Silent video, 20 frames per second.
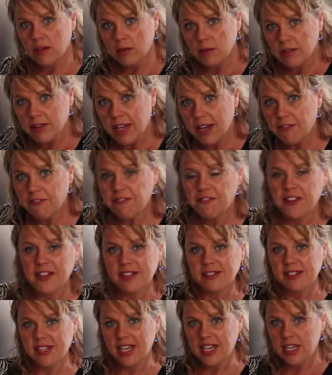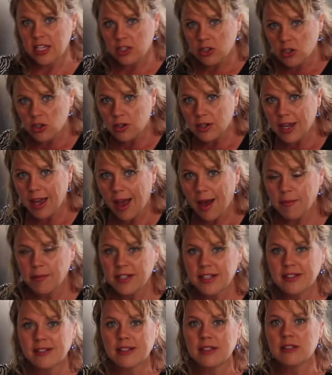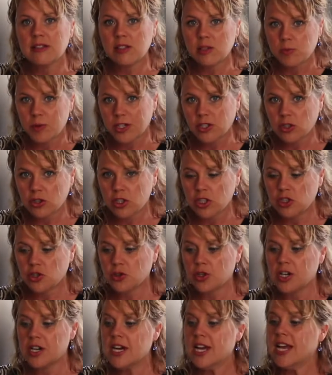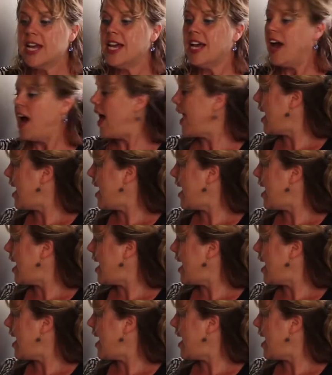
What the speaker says: that fits in your cabinets is a specialty drawer. I